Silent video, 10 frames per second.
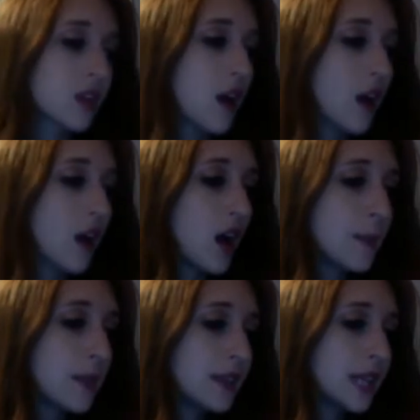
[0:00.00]

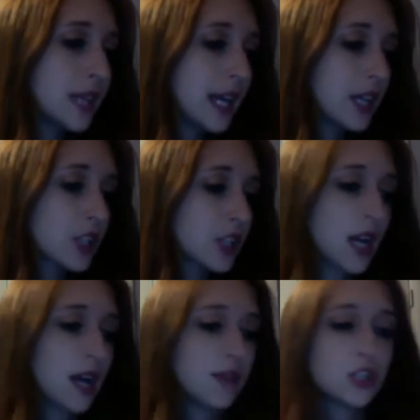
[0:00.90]
Then I actually
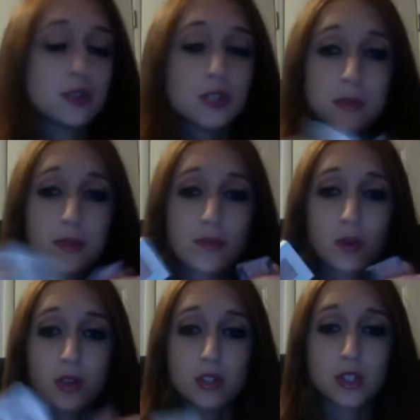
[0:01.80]
have two dupes
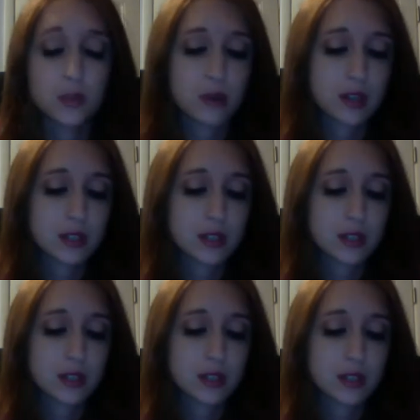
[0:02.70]
for two products that are in
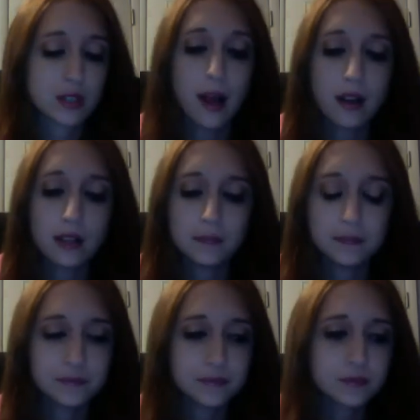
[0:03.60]
the same palette.
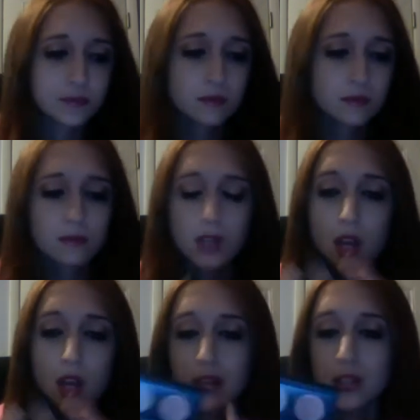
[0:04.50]

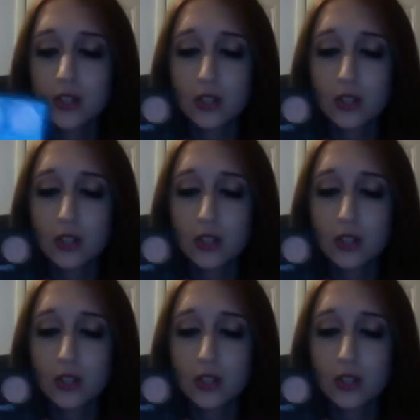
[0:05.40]
These are